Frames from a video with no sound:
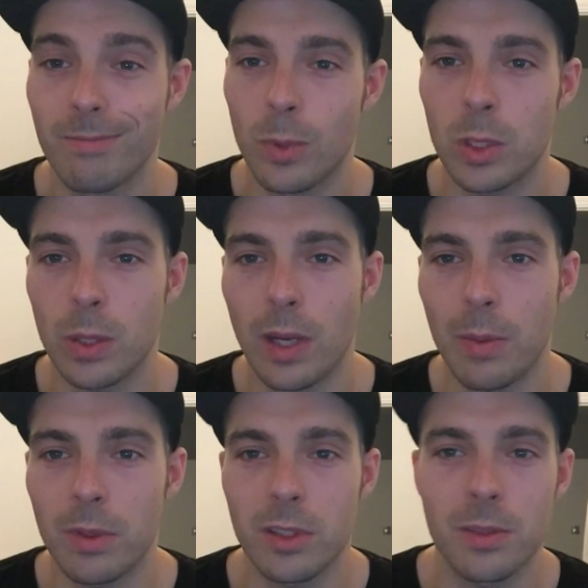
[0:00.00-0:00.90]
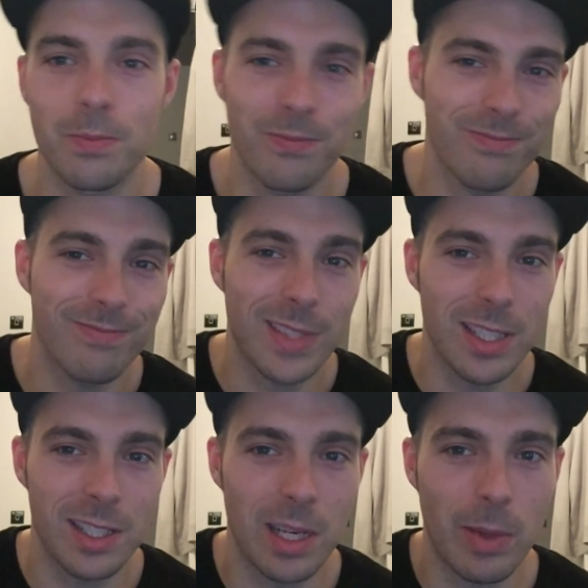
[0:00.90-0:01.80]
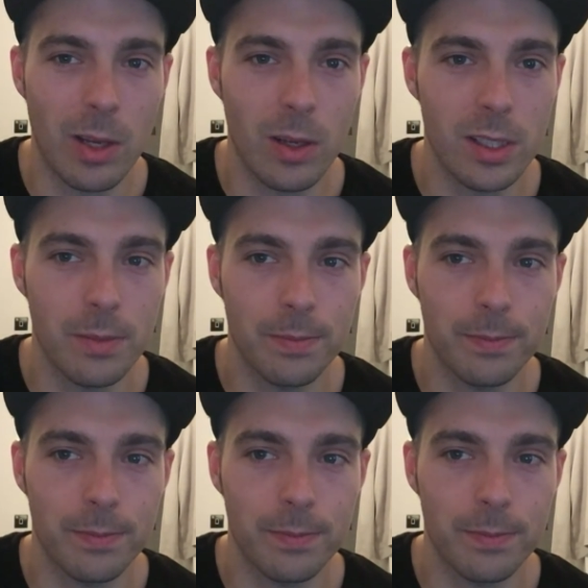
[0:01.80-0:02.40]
we'll see what happens. See you in a bit, guys.